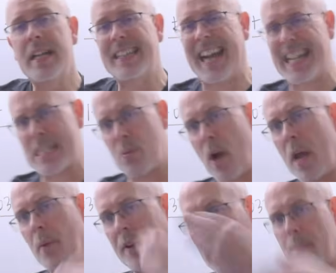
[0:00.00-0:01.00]
That's why
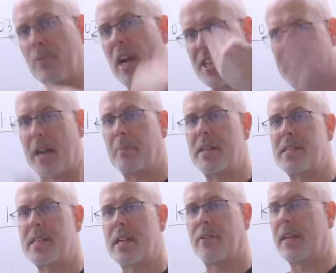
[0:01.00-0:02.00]
when I'm writing out my
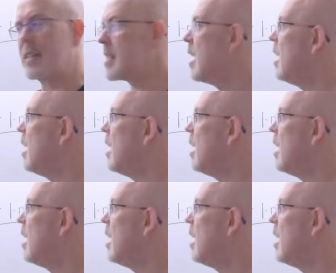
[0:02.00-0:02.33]
series,